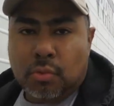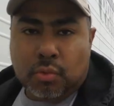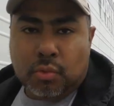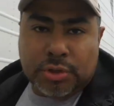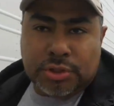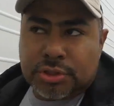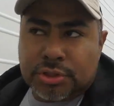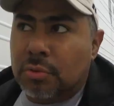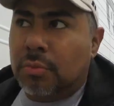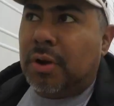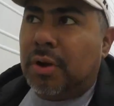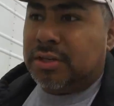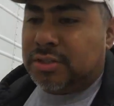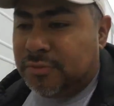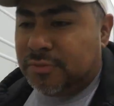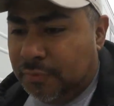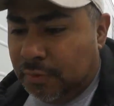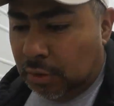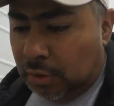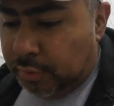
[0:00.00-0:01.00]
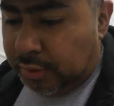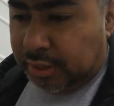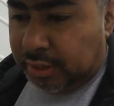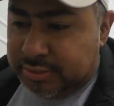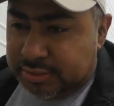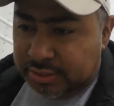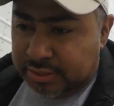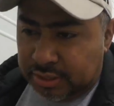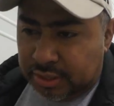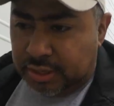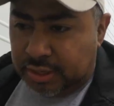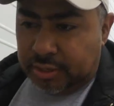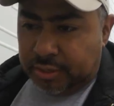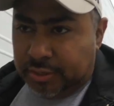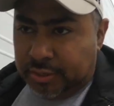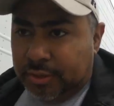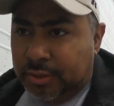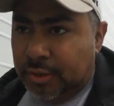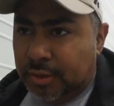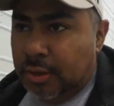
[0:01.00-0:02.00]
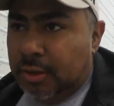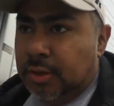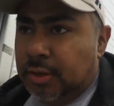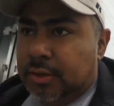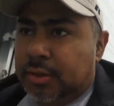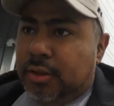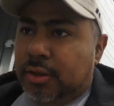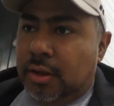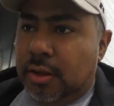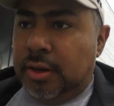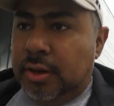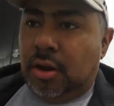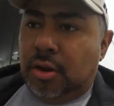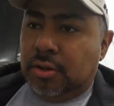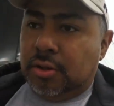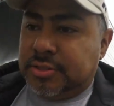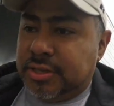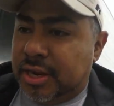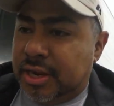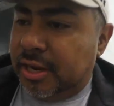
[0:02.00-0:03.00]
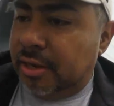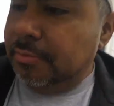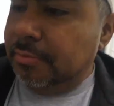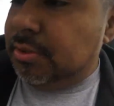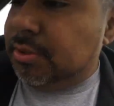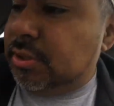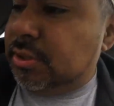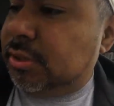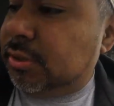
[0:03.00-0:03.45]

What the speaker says: Windshield washer fluid is in there at all times.